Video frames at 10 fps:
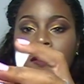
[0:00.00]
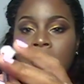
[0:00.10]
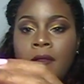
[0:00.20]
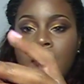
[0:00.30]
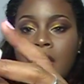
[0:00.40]

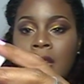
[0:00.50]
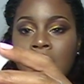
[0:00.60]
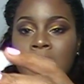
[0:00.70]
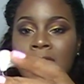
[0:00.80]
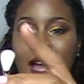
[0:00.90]
But it's
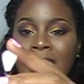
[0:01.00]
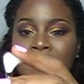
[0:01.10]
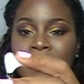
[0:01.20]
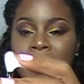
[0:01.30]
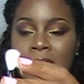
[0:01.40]

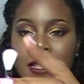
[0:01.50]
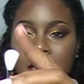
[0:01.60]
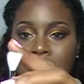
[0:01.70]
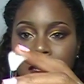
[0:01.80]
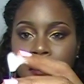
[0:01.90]
fluffy and it's
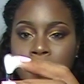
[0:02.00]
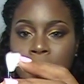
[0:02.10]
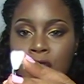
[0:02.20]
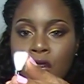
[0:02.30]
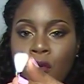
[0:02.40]
kind of
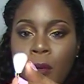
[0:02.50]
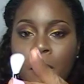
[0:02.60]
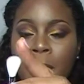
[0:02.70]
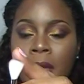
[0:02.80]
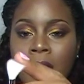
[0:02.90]
dense a little
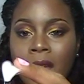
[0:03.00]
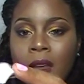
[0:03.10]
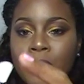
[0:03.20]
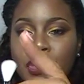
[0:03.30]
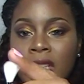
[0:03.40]
bit, so it
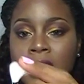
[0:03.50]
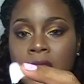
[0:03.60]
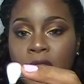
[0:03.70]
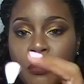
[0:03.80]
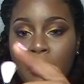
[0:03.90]
will pick
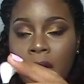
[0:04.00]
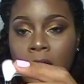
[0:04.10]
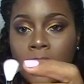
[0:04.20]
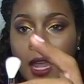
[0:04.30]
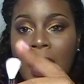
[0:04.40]
up
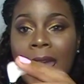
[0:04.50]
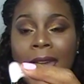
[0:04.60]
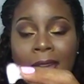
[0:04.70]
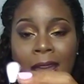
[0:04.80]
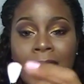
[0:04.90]
just enough
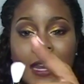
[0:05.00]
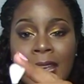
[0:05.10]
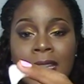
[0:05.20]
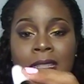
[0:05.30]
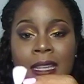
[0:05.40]
product,
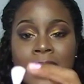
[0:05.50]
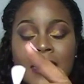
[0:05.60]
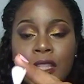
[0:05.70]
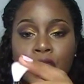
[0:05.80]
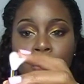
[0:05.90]

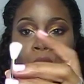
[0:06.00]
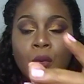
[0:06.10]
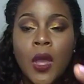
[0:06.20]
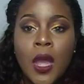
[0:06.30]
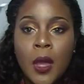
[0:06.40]
and it's
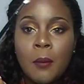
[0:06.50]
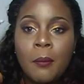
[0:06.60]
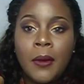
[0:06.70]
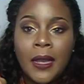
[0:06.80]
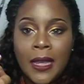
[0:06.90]
easy
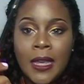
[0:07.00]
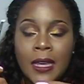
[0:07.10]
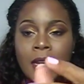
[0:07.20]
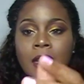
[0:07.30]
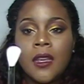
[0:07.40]
to
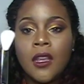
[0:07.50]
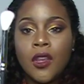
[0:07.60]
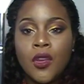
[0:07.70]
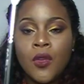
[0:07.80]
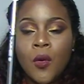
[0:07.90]

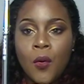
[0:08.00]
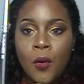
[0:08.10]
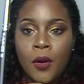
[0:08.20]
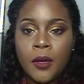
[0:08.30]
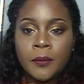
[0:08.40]
blend
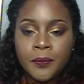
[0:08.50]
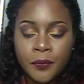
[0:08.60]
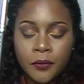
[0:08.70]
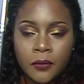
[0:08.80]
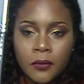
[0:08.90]

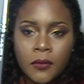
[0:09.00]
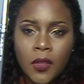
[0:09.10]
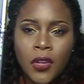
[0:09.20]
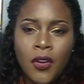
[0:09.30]
your